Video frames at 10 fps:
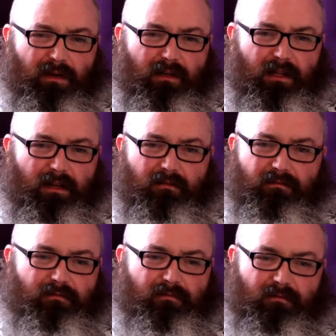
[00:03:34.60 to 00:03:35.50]
now
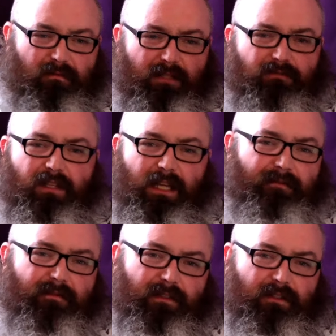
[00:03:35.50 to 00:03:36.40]
for literally
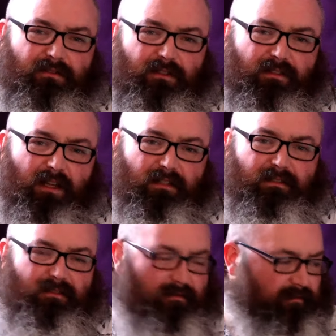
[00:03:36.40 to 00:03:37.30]
everything that she's done.
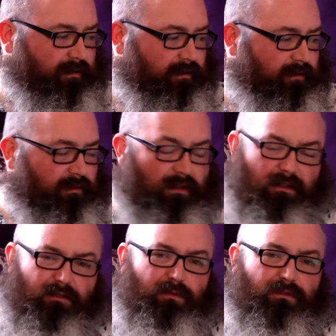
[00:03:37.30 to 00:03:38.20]
So
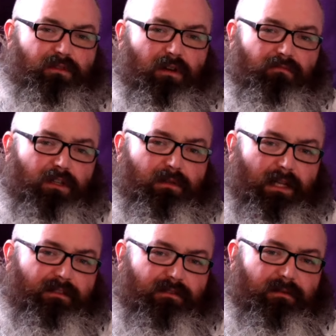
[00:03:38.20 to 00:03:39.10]
this one's got real
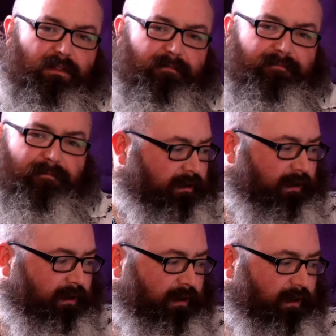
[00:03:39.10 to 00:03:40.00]
legs to it.
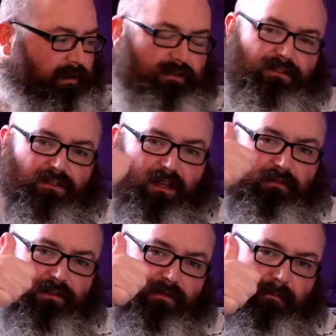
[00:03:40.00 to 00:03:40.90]
This gets a
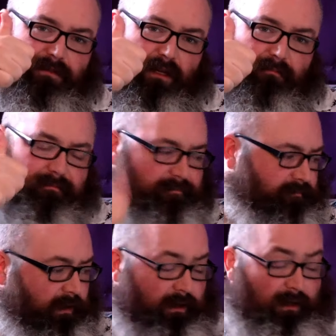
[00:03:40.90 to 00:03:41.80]
Terry's thumbs up.
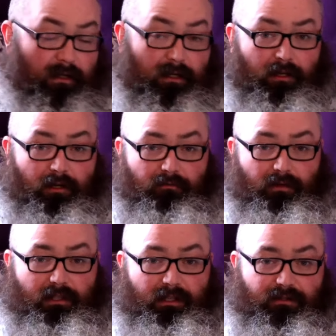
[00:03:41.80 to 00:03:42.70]

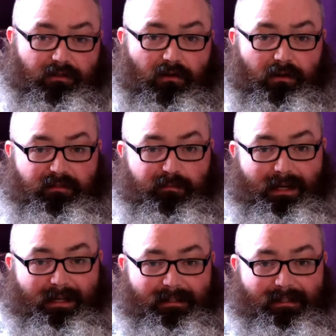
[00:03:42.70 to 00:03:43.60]
Ridley Scott is
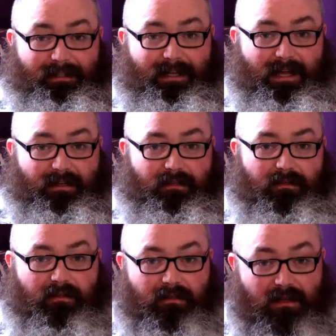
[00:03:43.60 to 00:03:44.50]
back again.
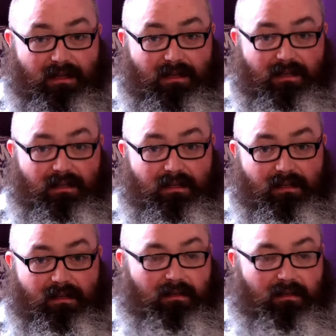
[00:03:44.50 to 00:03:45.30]
Yay.